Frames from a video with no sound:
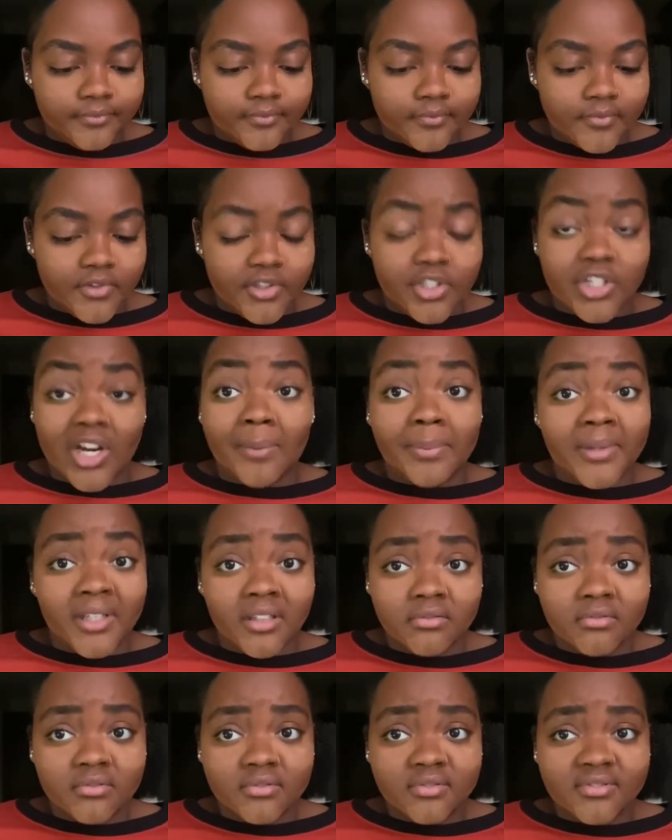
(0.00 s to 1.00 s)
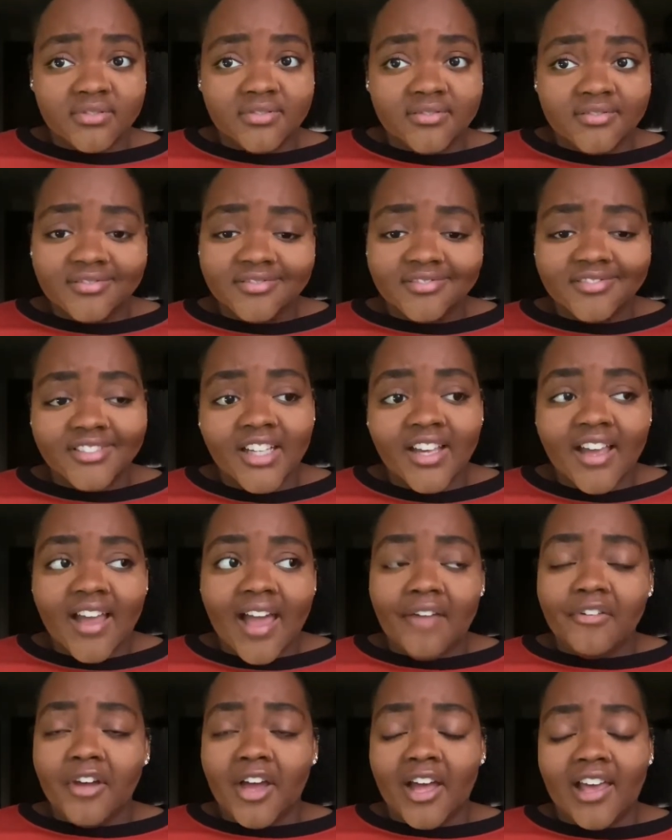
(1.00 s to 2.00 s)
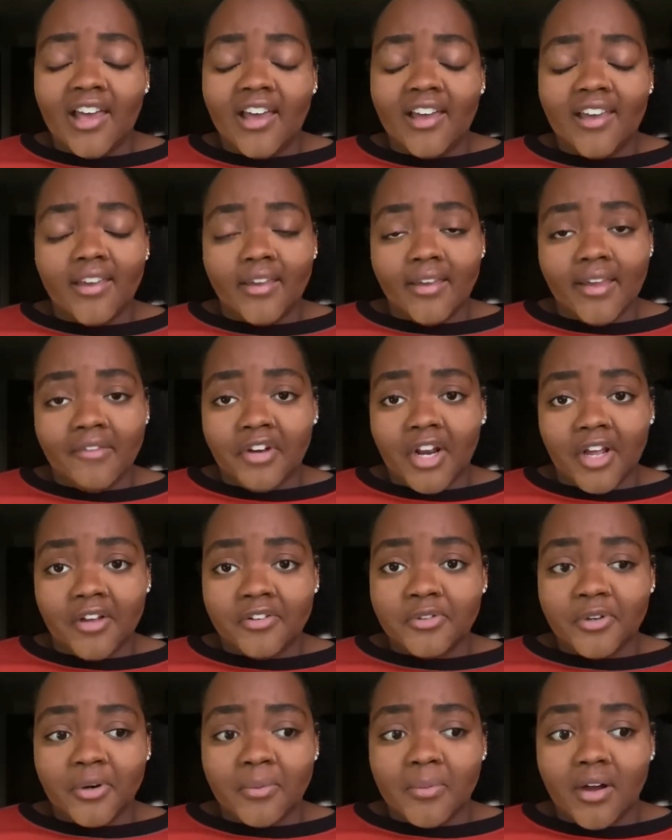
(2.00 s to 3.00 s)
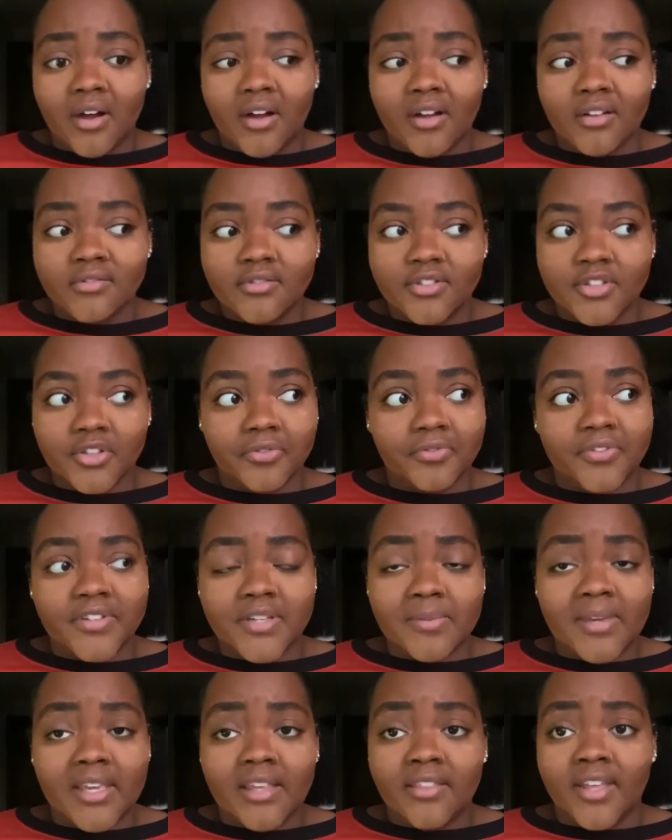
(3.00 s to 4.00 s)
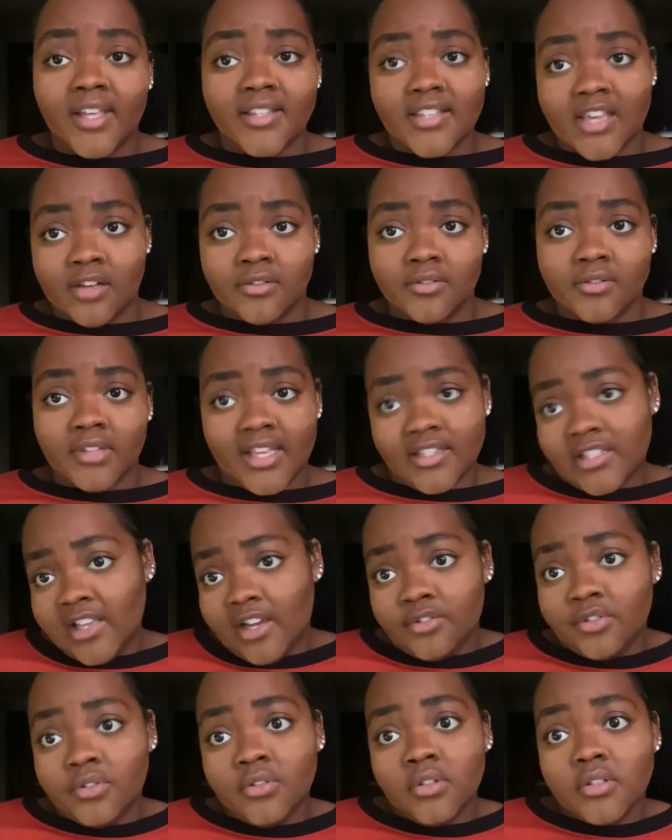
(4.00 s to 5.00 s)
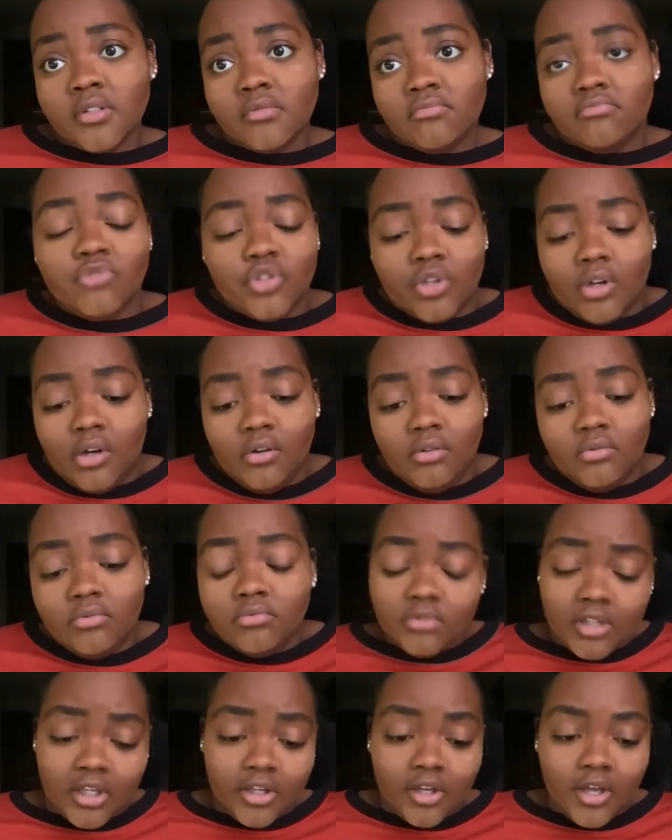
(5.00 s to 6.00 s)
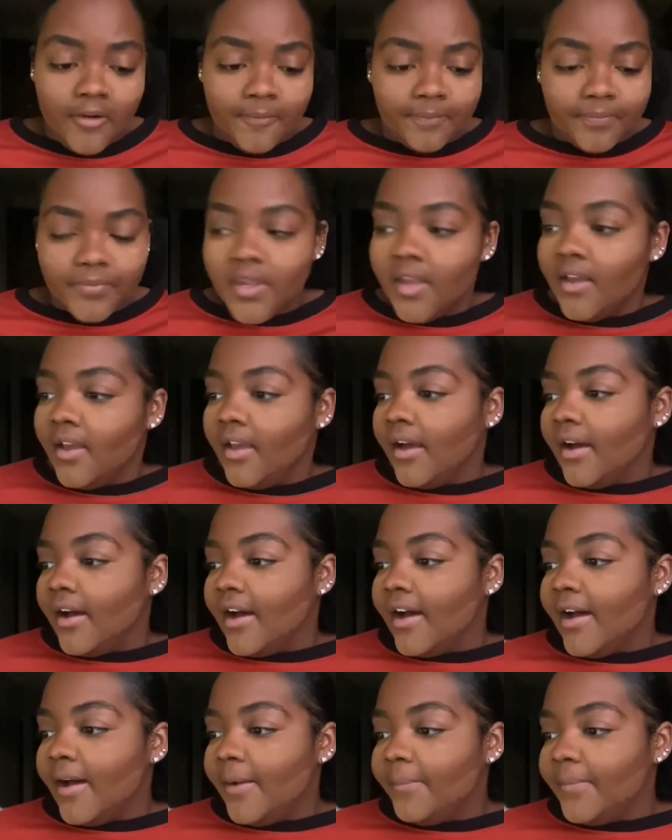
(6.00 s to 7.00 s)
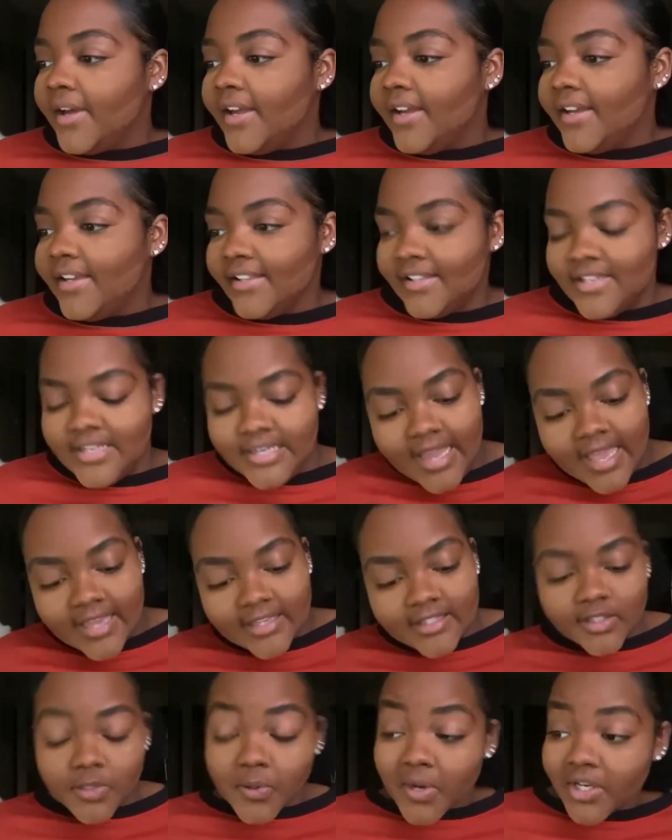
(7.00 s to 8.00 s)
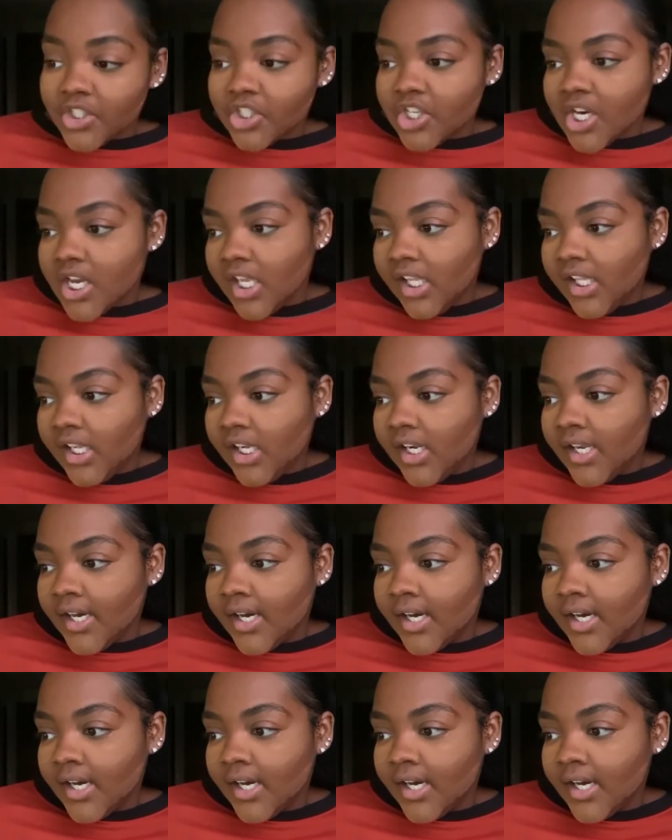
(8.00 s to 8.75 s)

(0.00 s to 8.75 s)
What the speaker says: shopping. I have an outdoor mall, so to me that's outdoors. So there you go. Next question.